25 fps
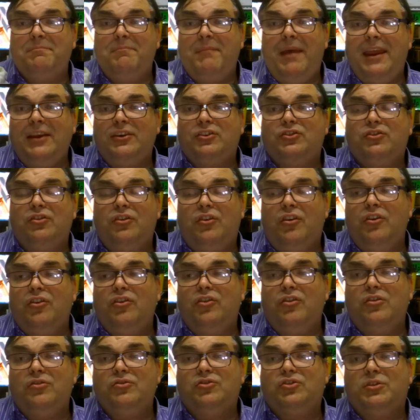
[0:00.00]
make sure
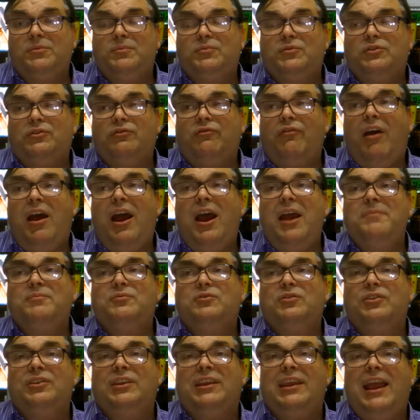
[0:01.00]
you subscribe
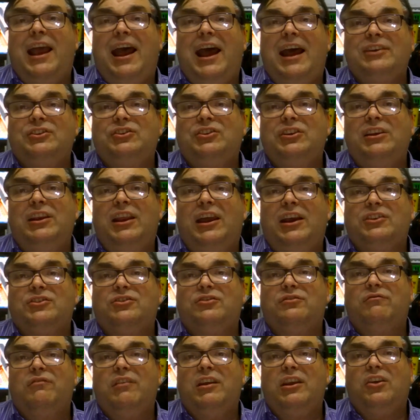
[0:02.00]
to the Archie
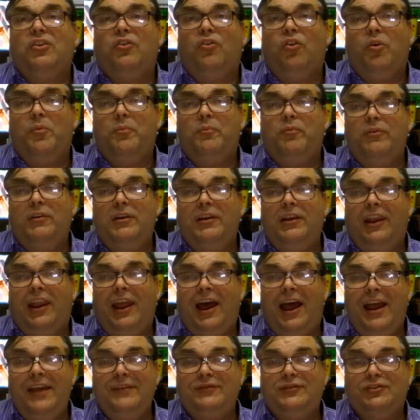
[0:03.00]
Luxury corporate
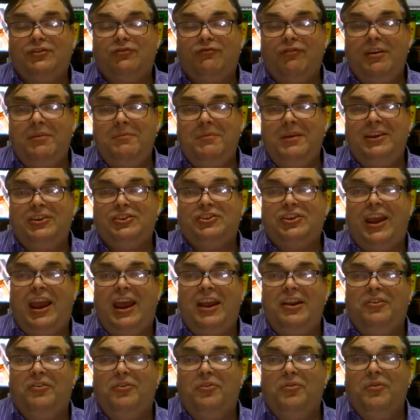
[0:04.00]
live streaming
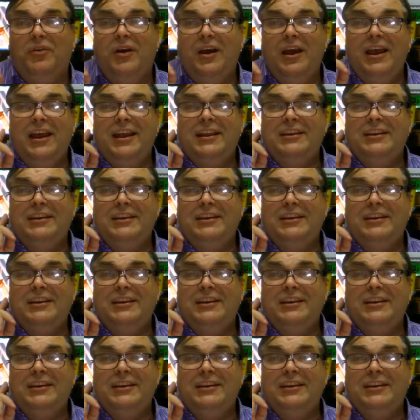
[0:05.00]
channel